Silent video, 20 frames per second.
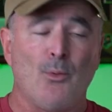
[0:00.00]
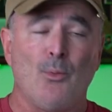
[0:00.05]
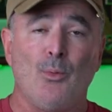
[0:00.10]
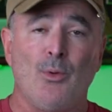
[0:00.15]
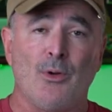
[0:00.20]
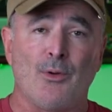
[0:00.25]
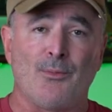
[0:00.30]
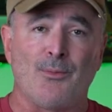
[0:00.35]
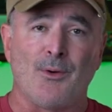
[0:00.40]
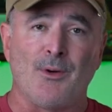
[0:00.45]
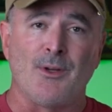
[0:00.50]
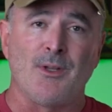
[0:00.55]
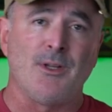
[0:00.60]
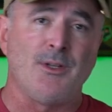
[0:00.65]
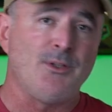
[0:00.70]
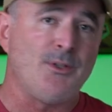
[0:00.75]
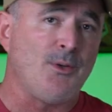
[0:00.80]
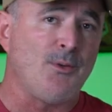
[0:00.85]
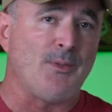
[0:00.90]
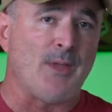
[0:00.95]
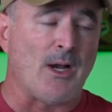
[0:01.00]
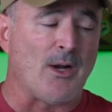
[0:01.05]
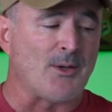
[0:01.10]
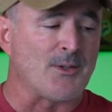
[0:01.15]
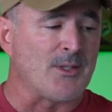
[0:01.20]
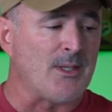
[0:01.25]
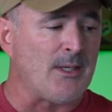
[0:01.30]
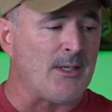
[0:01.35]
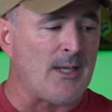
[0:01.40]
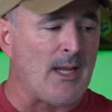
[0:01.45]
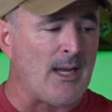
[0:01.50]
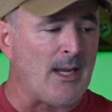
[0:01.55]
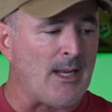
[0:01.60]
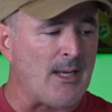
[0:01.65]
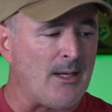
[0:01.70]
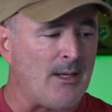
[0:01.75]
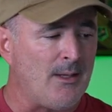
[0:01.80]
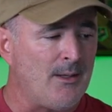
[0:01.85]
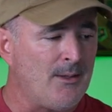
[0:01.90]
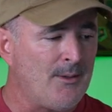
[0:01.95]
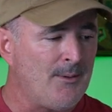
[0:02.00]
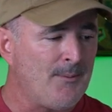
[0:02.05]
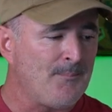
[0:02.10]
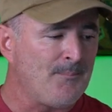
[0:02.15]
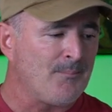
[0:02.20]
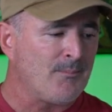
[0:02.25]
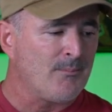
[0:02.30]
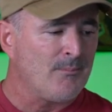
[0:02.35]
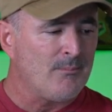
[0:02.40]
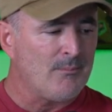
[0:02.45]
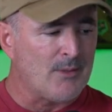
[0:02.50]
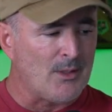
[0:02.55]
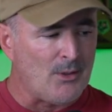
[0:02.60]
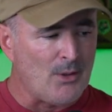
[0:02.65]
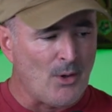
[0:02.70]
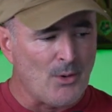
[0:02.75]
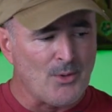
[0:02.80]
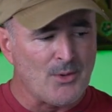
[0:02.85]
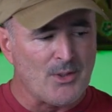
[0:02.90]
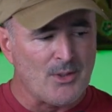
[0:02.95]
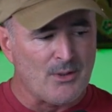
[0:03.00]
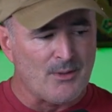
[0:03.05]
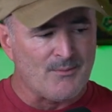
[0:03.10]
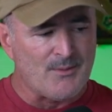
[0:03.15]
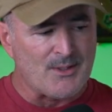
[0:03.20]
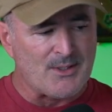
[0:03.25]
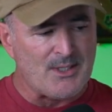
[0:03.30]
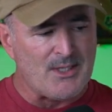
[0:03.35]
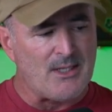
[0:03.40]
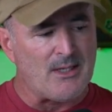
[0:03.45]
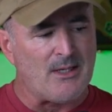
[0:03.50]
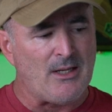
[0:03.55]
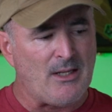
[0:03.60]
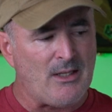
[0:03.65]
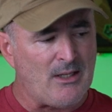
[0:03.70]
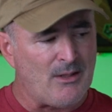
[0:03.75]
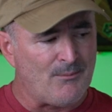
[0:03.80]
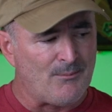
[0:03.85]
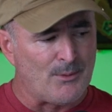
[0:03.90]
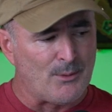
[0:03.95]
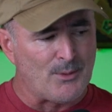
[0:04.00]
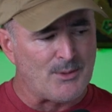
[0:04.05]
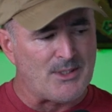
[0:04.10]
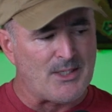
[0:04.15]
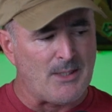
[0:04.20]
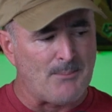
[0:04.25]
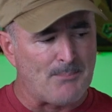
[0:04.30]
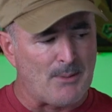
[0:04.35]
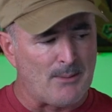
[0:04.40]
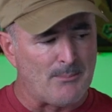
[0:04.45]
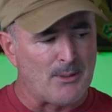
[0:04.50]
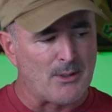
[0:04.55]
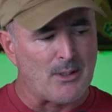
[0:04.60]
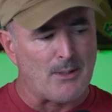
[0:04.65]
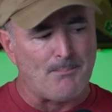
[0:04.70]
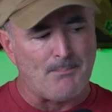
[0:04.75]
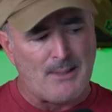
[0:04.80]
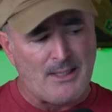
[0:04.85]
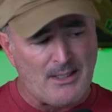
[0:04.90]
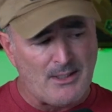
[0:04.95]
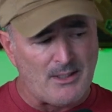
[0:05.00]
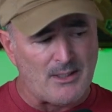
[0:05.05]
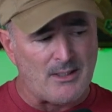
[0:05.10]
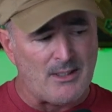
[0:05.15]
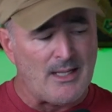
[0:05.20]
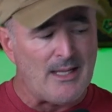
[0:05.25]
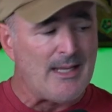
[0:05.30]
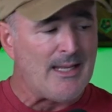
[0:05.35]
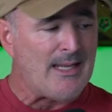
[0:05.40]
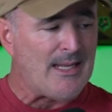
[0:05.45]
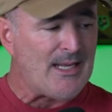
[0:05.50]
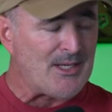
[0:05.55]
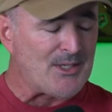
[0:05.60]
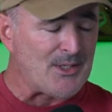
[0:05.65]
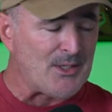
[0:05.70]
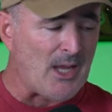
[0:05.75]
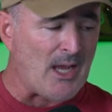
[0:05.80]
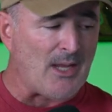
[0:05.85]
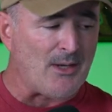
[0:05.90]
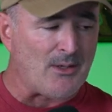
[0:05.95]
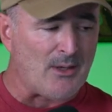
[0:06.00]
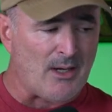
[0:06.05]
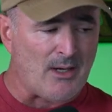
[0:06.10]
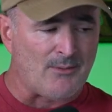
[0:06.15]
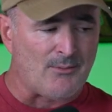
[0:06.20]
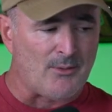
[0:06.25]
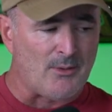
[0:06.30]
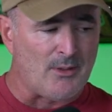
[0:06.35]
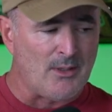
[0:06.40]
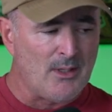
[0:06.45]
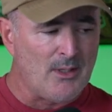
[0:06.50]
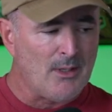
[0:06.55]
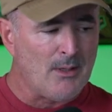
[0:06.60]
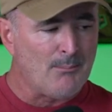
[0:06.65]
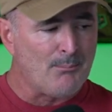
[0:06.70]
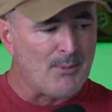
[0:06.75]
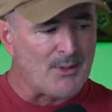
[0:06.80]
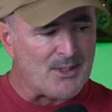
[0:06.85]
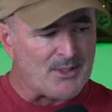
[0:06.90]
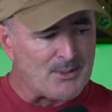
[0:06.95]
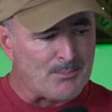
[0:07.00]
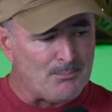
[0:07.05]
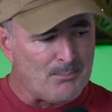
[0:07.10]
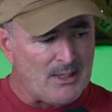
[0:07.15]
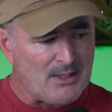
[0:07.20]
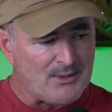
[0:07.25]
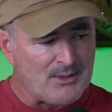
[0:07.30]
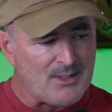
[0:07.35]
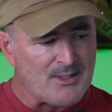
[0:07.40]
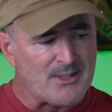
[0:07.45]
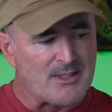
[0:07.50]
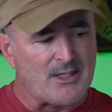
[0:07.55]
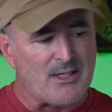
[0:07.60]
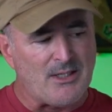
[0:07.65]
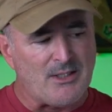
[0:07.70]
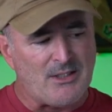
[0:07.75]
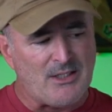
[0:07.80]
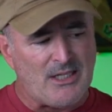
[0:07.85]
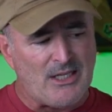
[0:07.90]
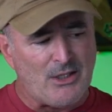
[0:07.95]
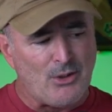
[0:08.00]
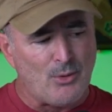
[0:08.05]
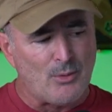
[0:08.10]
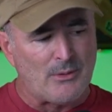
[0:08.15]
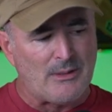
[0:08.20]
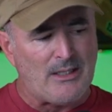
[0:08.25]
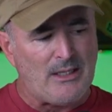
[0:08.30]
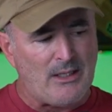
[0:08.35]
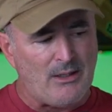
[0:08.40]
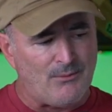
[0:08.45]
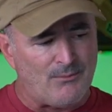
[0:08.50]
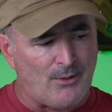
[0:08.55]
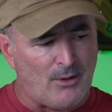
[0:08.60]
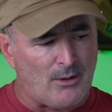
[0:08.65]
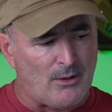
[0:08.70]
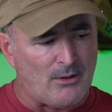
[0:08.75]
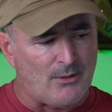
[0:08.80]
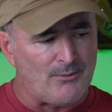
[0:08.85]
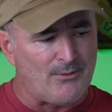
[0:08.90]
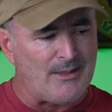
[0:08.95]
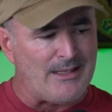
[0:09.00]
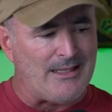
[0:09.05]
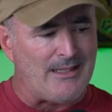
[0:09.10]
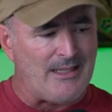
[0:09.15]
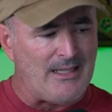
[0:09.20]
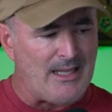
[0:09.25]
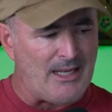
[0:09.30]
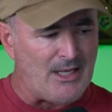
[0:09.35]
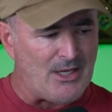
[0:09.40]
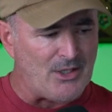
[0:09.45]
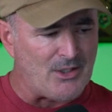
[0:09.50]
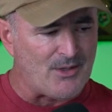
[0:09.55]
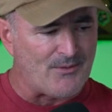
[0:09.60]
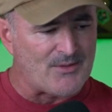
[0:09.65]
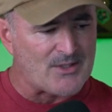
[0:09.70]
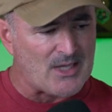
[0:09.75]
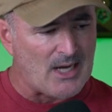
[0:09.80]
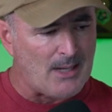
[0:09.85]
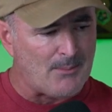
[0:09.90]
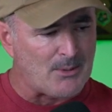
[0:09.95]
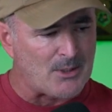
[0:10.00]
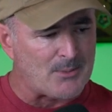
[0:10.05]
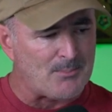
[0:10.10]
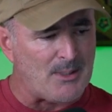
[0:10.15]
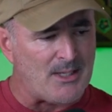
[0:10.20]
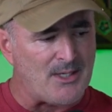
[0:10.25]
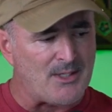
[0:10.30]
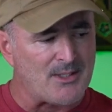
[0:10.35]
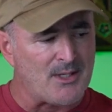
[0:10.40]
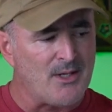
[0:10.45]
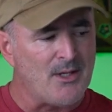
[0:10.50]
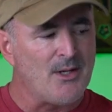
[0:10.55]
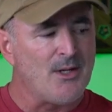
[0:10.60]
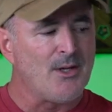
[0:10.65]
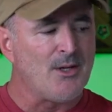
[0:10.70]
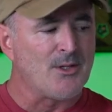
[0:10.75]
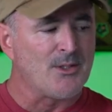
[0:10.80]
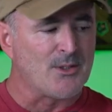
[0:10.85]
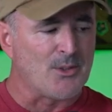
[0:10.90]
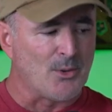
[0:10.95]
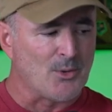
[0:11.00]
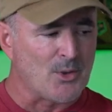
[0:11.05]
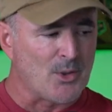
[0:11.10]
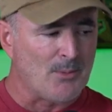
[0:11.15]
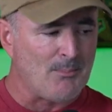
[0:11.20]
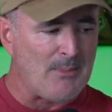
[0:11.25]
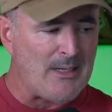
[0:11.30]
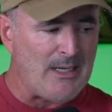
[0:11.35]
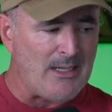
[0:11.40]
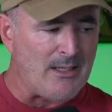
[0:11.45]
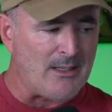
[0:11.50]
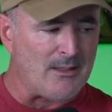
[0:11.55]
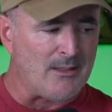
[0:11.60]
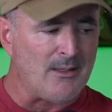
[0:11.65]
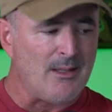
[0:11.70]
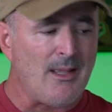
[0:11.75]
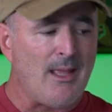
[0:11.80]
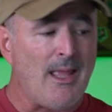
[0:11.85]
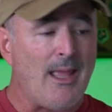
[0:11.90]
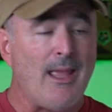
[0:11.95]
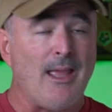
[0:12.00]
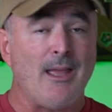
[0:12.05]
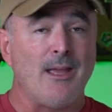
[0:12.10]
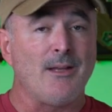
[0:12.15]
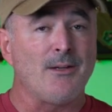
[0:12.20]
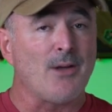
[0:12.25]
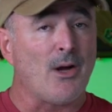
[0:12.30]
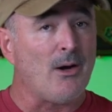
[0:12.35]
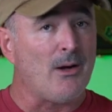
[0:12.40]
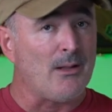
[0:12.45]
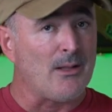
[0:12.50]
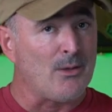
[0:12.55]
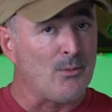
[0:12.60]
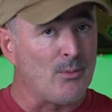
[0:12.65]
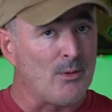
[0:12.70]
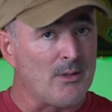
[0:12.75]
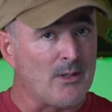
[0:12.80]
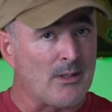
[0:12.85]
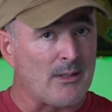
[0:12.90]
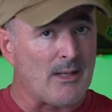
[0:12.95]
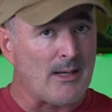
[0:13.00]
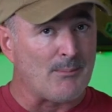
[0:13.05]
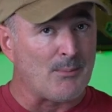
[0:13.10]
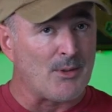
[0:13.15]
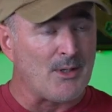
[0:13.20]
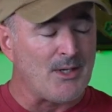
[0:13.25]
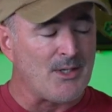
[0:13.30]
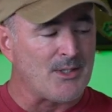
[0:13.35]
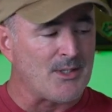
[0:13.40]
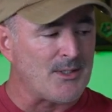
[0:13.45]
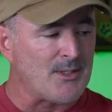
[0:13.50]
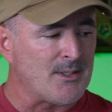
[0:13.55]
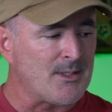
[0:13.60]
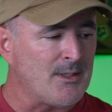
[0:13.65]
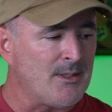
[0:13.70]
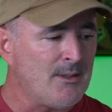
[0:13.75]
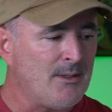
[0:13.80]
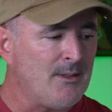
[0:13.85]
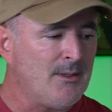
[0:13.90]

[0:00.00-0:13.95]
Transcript: Wilford, 2009. The notion of the CIA influencing public opinion is not novel, but its methods continually evolve in the age of cyberspace, social media, and Hollywood collaborations.